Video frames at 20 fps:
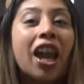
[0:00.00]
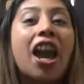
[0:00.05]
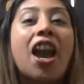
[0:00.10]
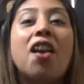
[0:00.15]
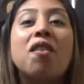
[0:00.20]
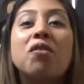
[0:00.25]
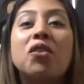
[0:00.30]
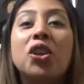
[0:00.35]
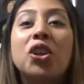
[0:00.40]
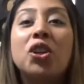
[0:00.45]

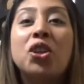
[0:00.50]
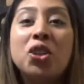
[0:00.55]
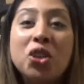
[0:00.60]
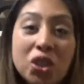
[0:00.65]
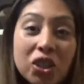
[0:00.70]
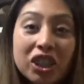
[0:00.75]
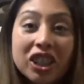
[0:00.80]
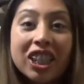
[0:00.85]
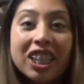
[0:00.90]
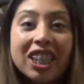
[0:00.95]
If you're
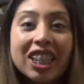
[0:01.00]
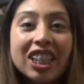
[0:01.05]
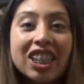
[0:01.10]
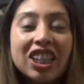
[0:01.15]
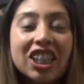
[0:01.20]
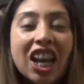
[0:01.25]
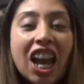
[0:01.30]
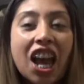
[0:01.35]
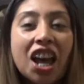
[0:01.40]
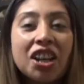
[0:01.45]
new to this
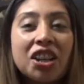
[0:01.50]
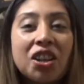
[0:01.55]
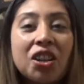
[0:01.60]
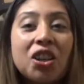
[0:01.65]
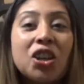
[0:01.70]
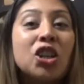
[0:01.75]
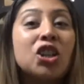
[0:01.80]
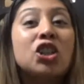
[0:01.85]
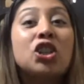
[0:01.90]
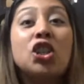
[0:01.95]

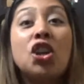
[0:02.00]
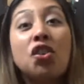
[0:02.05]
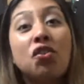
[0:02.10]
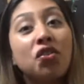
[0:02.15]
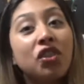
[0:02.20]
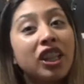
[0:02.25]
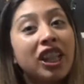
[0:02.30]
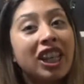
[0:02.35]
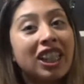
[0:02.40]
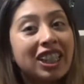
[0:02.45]
channel, don't
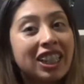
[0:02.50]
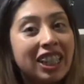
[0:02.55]
forget